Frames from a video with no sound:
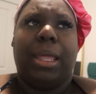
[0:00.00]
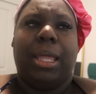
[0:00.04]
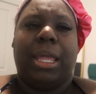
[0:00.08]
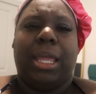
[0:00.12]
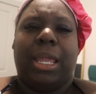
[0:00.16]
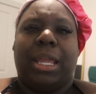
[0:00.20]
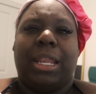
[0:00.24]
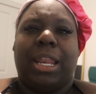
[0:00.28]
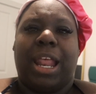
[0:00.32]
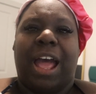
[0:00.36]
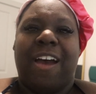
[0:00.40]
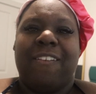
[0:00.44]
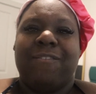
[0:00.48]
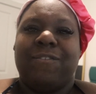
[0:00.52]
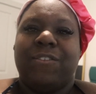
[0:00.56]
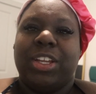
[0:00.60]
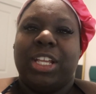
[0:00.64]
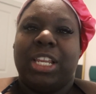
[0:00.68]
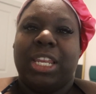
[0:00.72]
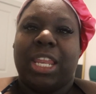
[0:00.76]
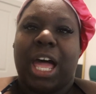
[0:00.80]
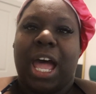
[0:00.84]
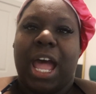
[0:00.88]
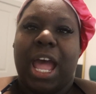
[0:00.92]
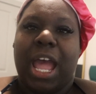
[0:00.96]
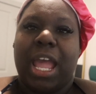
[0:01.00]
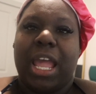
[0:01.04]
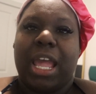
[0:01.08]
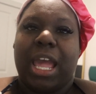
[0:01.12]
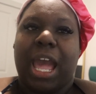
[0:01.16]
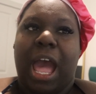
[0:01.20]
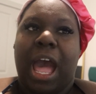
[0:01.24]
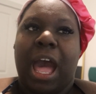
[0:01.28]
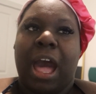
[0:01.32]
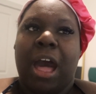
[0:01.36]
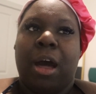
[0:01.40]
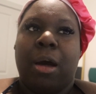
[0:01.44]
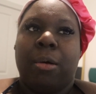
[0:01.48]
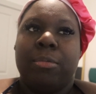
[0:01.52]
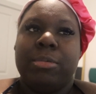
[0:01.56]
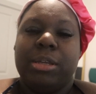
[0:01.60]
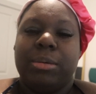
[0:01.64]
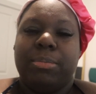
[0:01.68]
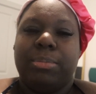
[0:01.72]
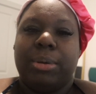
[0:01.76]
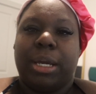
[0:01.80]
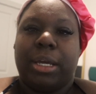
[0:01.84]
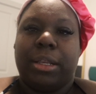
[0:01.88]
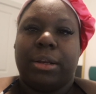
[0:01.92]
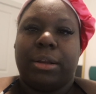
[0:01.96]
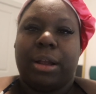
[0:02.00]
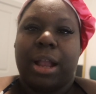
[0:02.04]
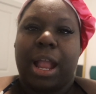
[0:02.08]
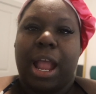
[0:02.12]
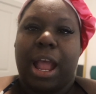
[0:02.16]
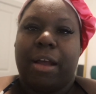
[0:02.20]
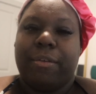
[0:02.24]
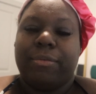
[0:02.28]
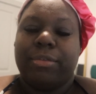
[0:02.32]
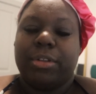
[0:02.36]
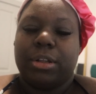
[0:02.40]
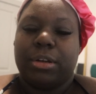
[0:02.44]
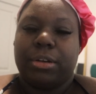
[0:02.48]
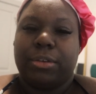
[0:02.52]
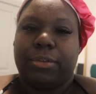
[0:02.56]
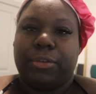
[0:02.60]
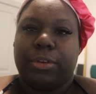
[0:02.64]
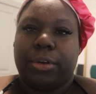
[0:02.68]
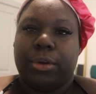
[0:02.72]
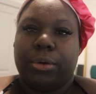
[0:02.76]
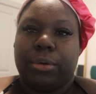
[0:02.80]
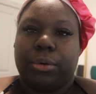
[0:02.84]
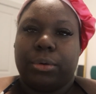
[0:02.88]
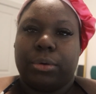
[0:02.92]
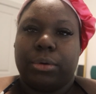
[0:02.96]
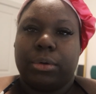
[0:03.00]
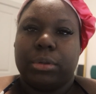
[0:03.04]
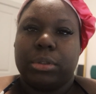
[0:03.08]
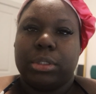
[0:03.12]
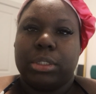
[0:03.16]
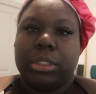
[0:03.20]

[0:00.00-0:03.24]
and I feel like I'll be better after the funeral.